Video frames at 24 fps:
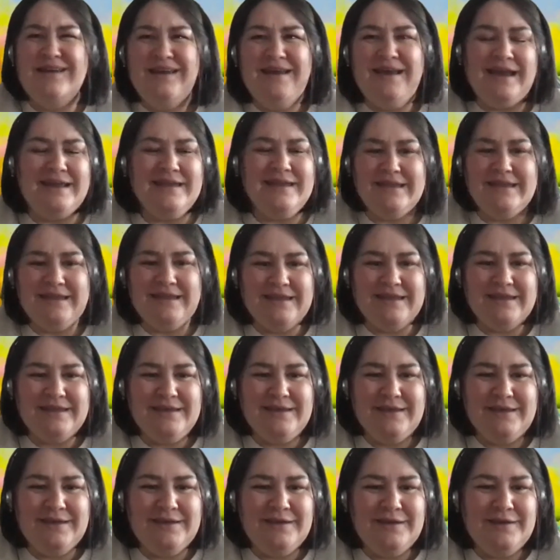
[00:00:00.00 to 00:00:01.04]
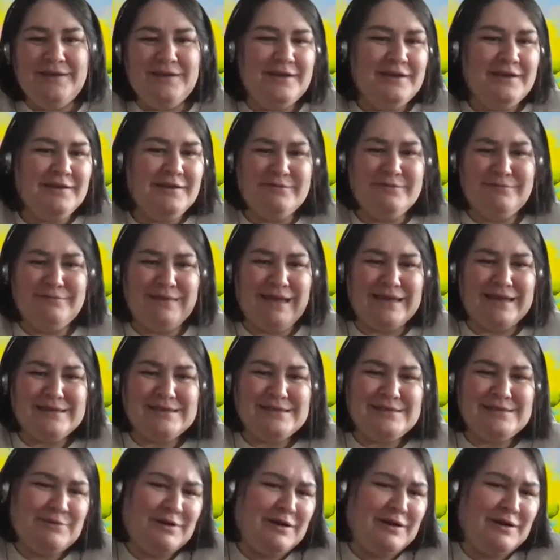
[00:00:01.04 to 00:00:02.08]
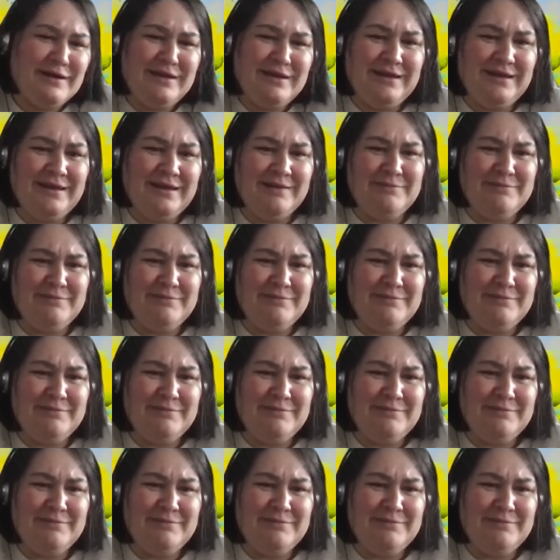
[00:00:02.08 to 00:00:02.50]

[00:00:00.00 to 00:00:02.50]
I think, that's why I think